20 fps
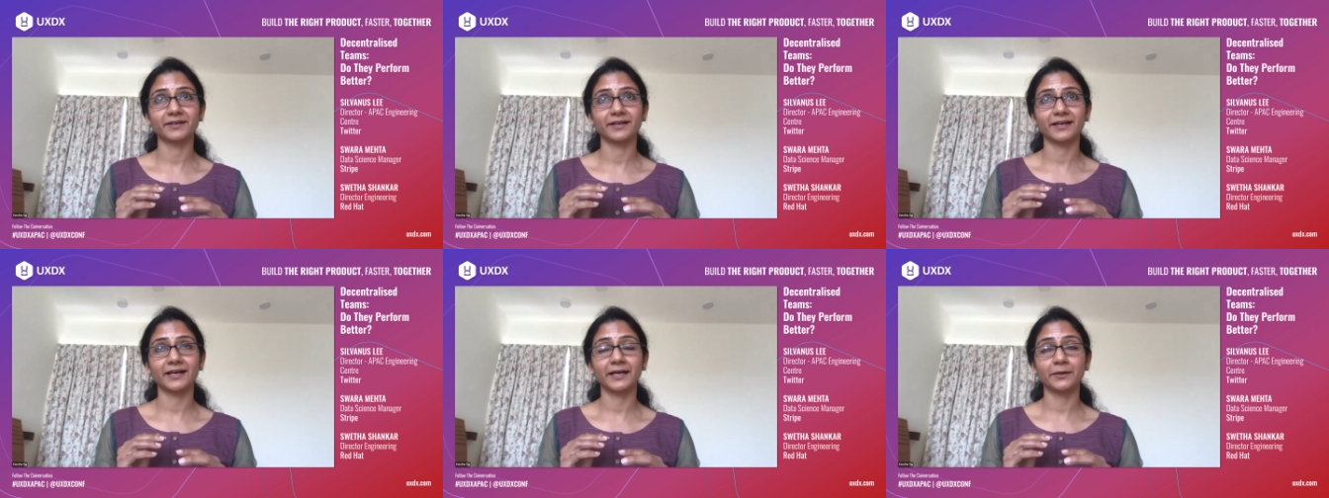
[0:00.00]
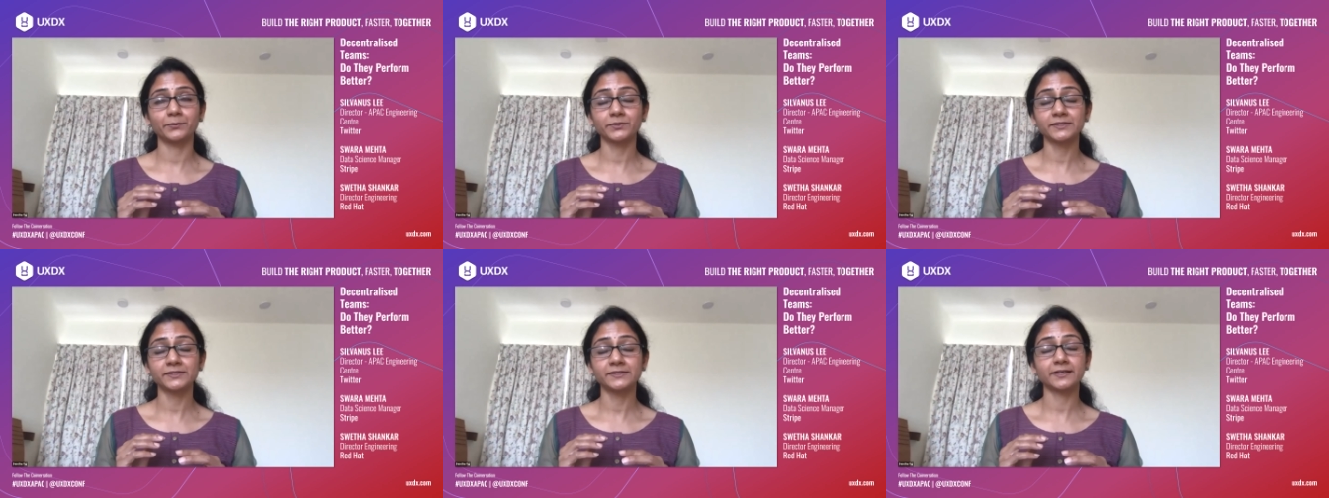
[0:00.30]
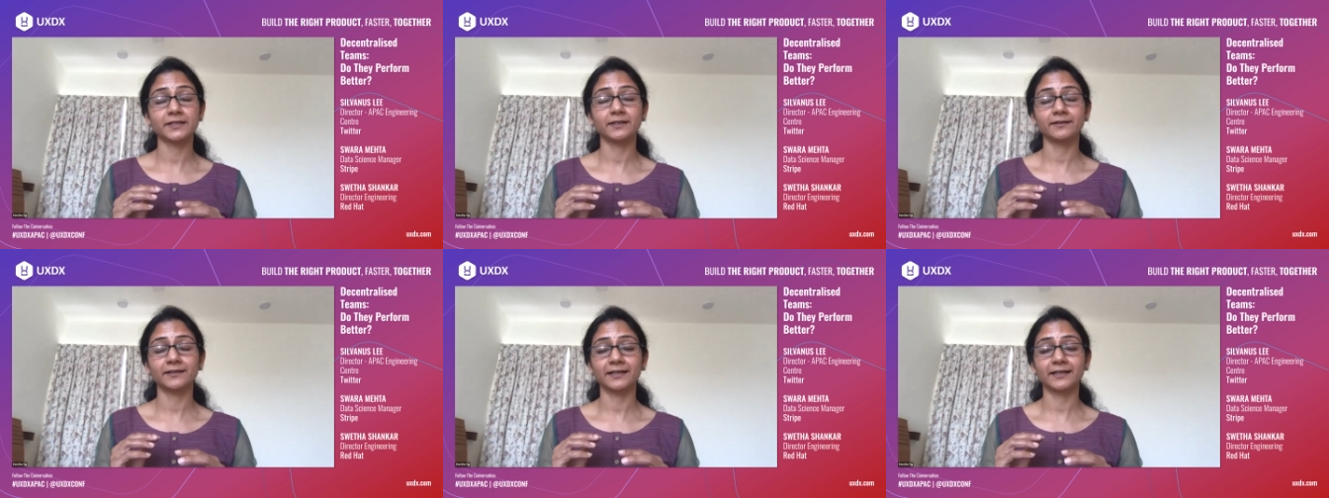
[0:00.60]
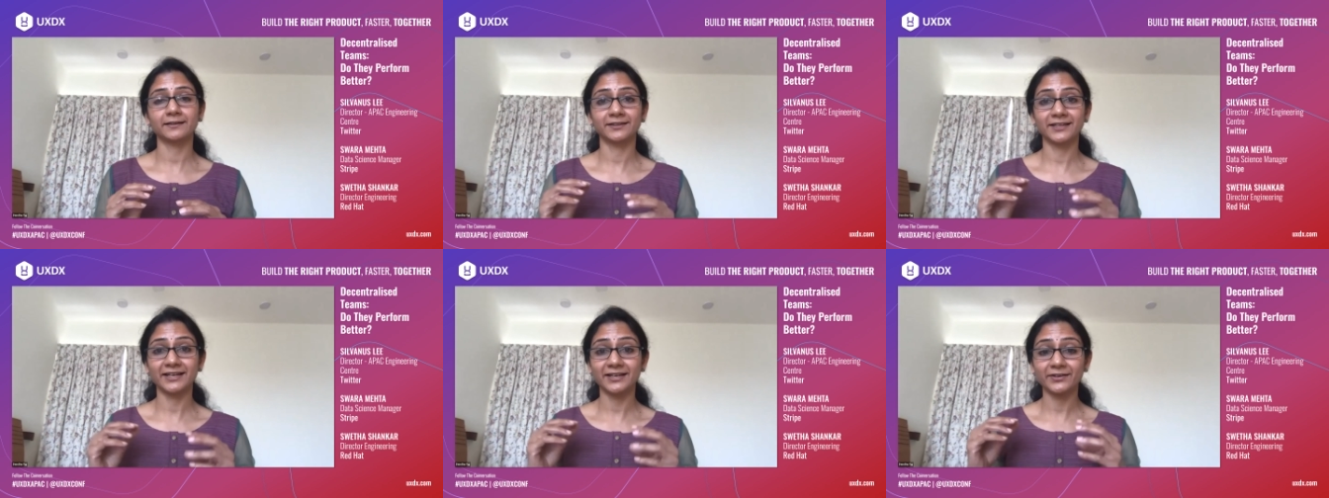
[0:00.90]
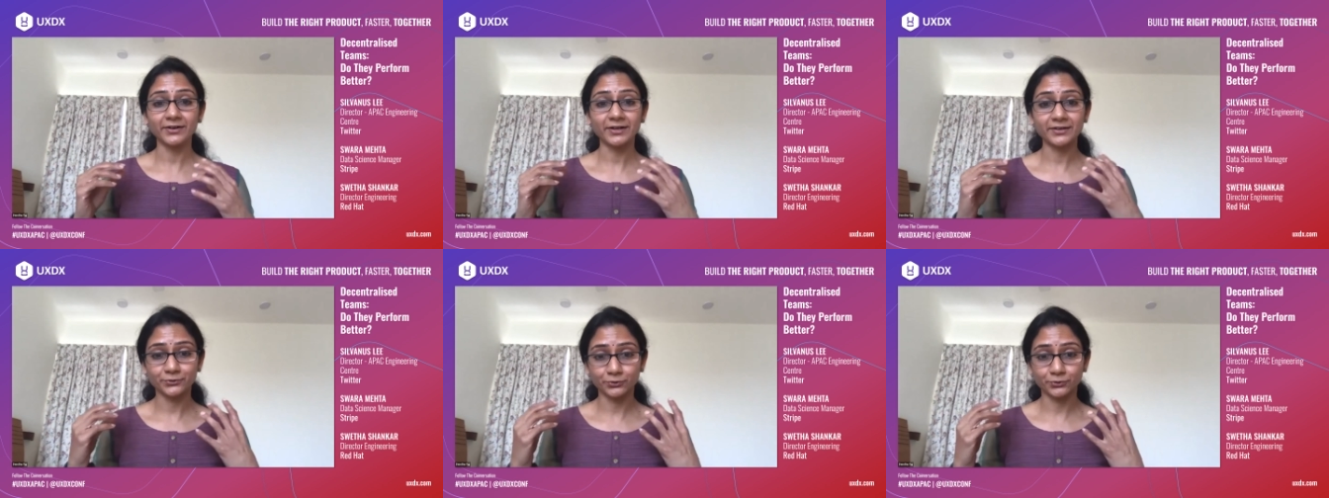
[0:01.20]
I would say that
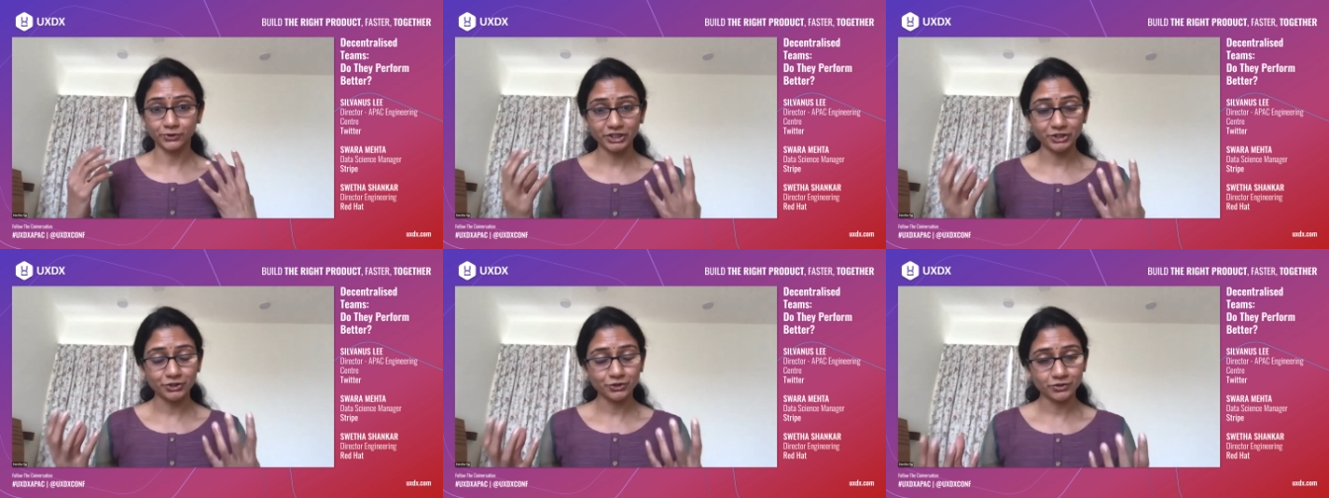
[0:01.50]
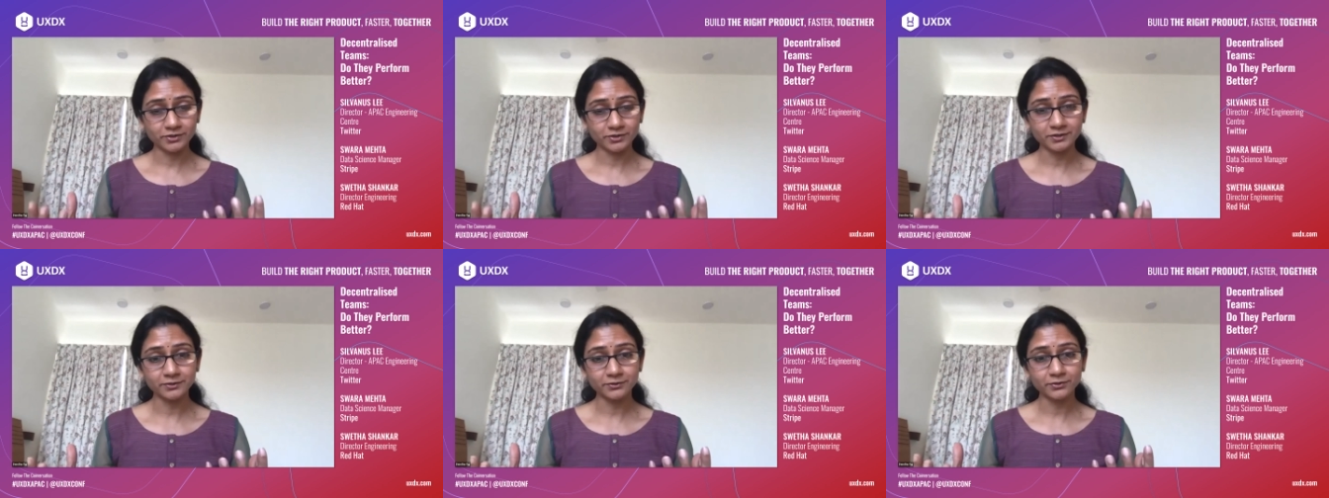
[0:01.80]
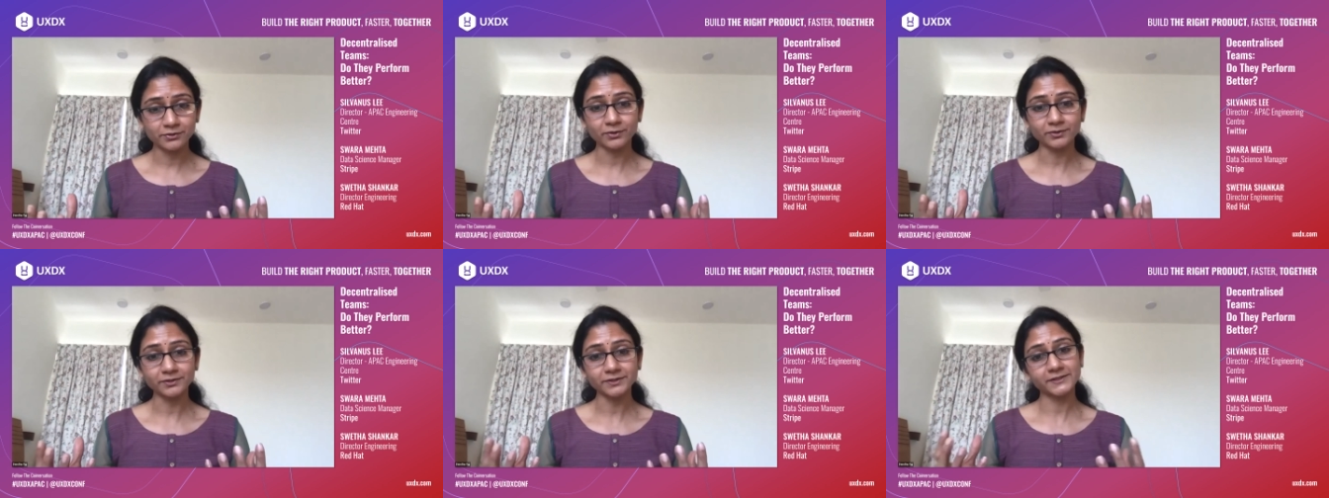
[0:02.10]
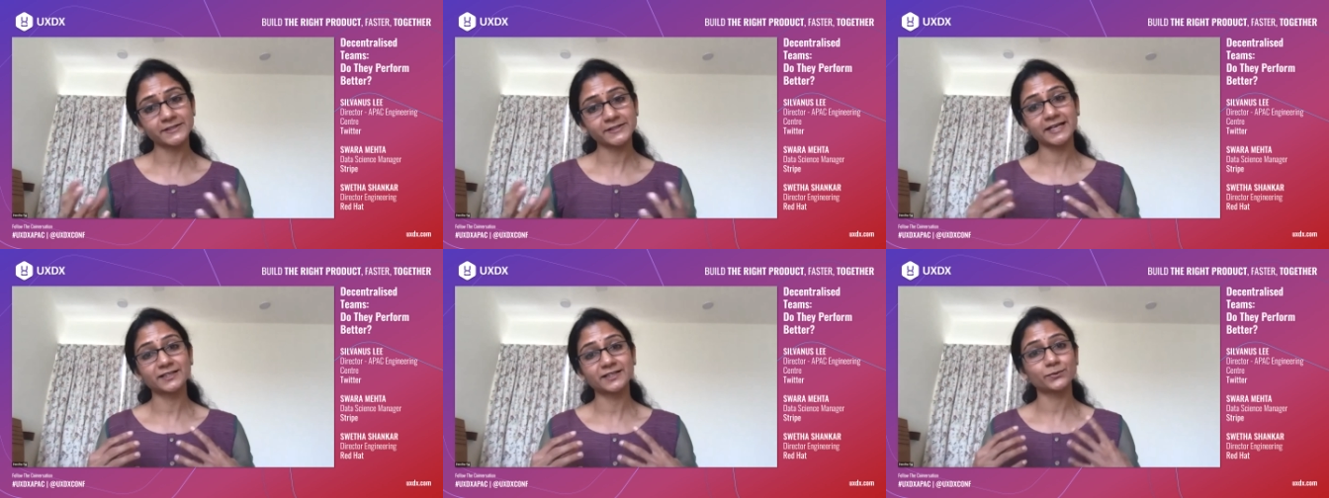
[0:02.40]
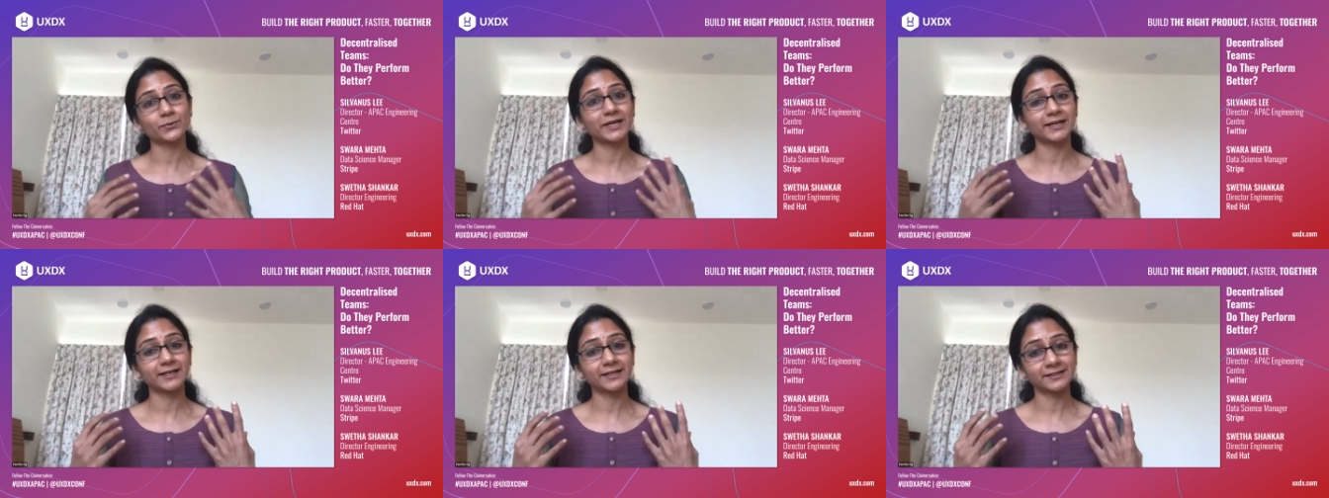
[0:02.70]
there are regional roles as
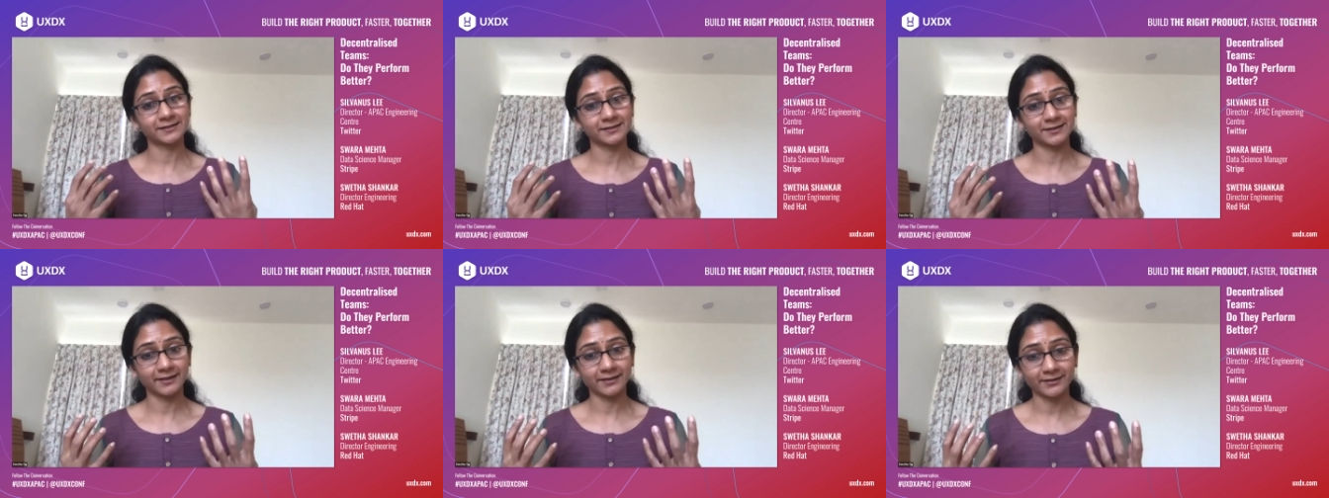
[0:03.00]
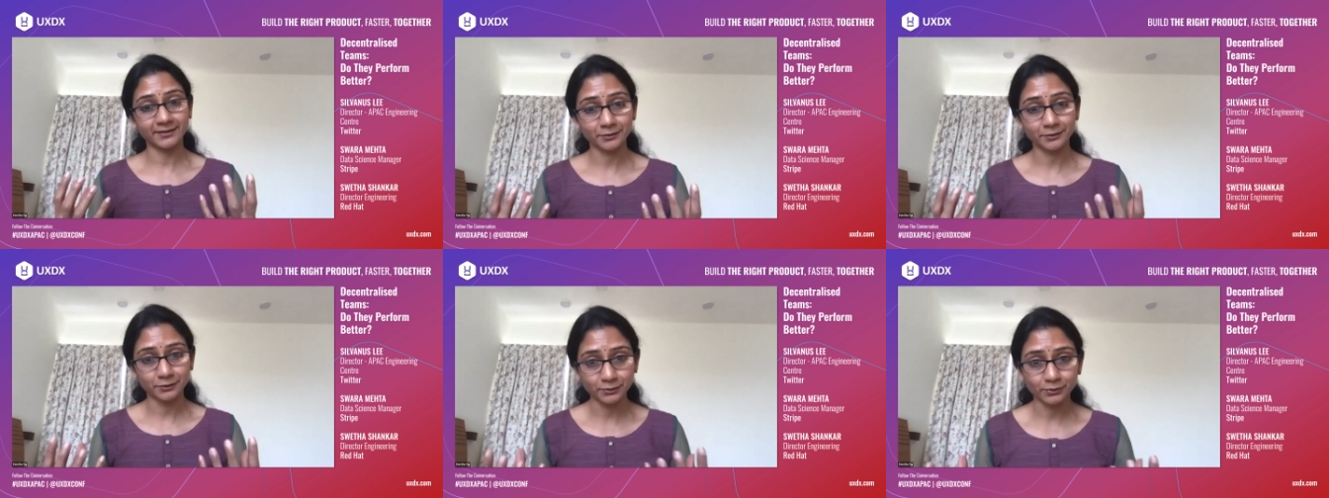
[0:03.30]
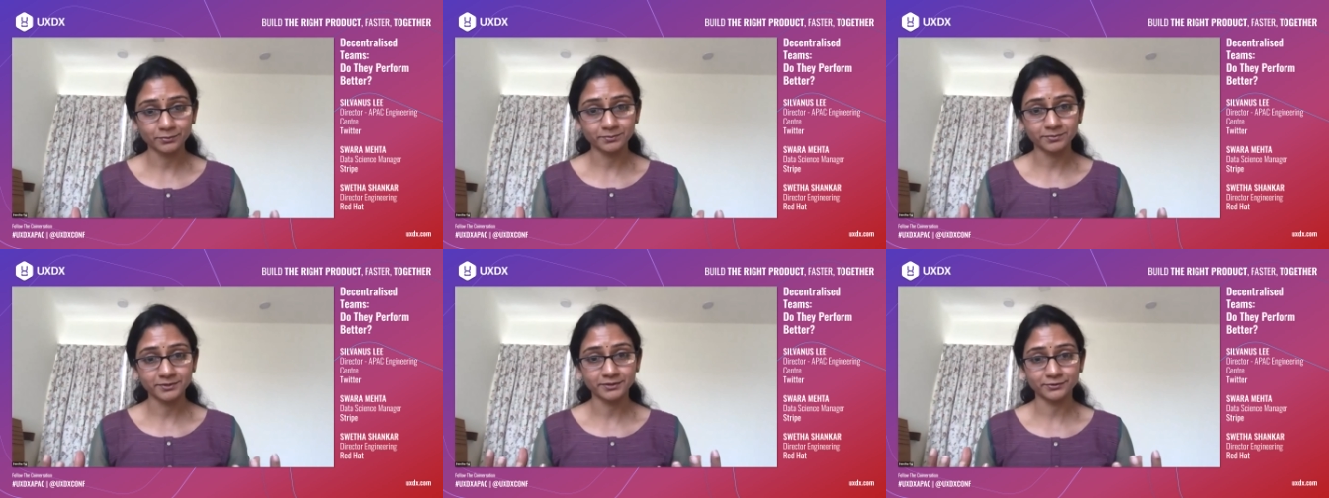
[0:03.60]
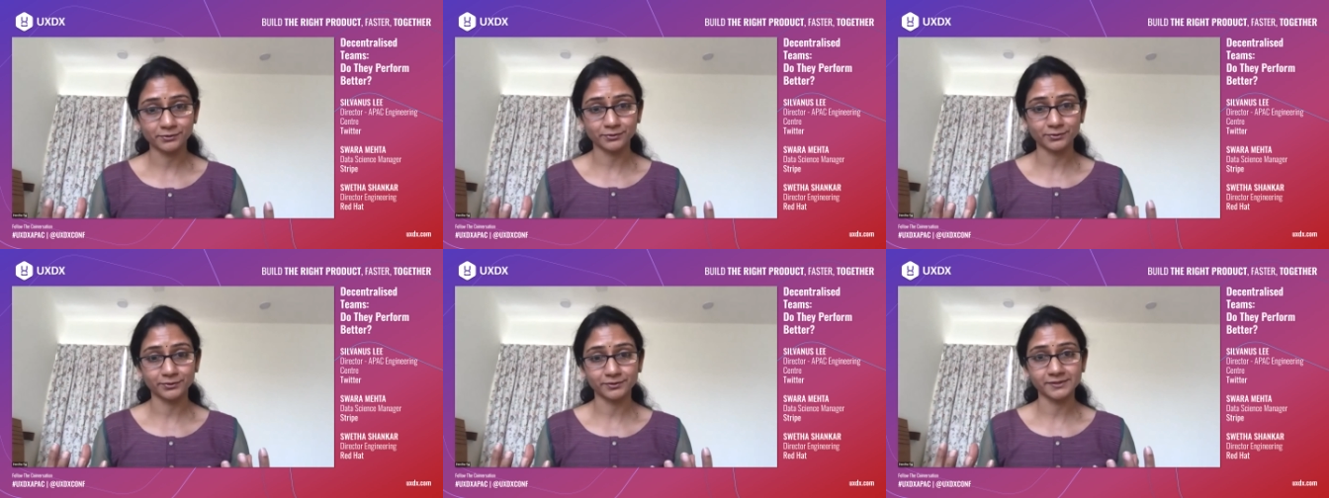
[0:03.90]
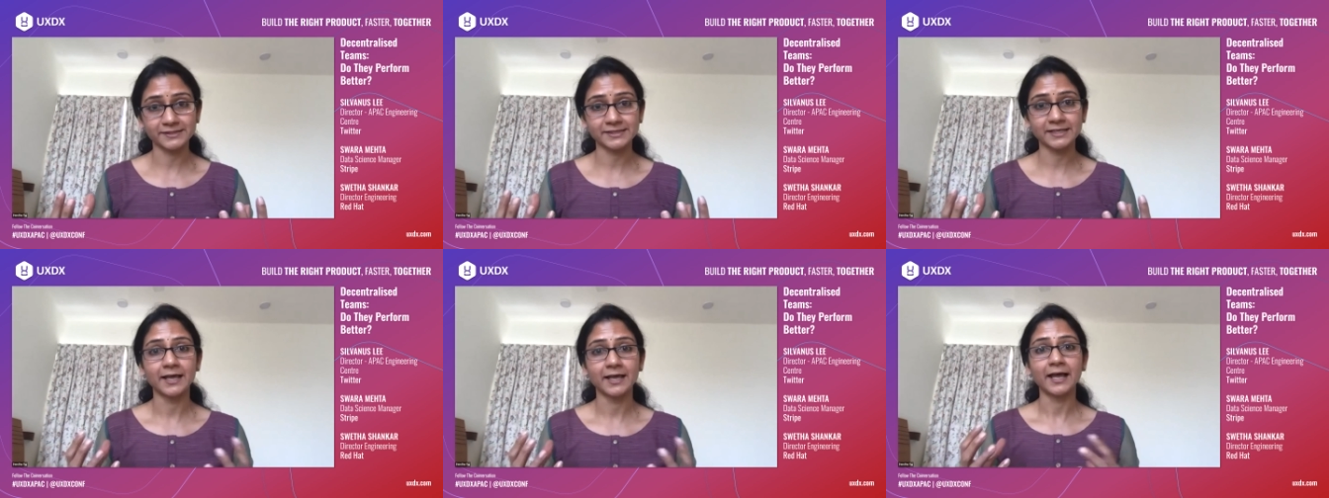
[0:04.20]
well as there are global
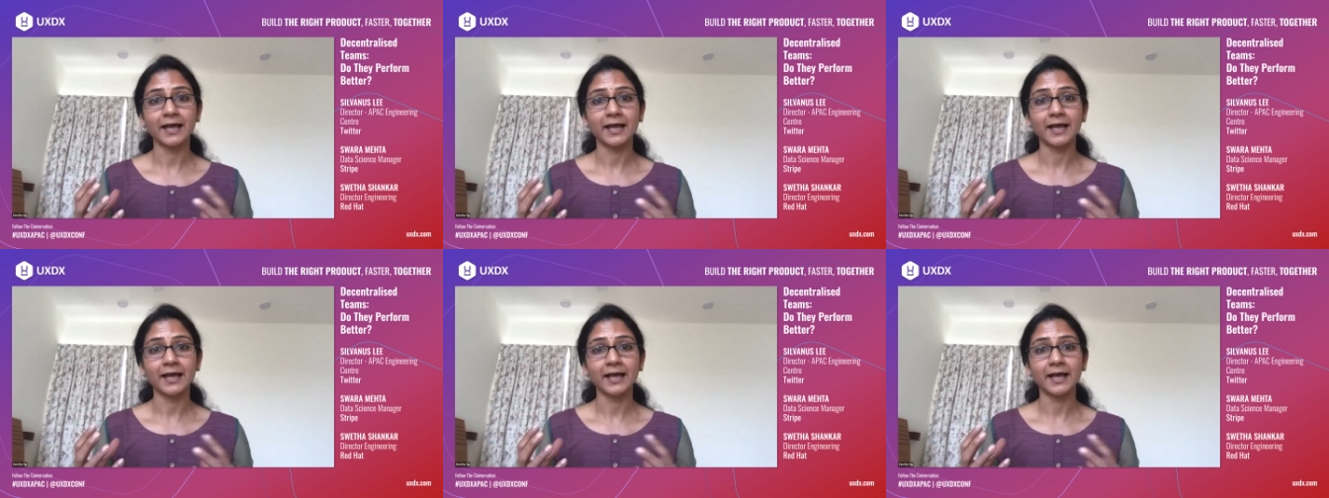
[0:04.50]
roles.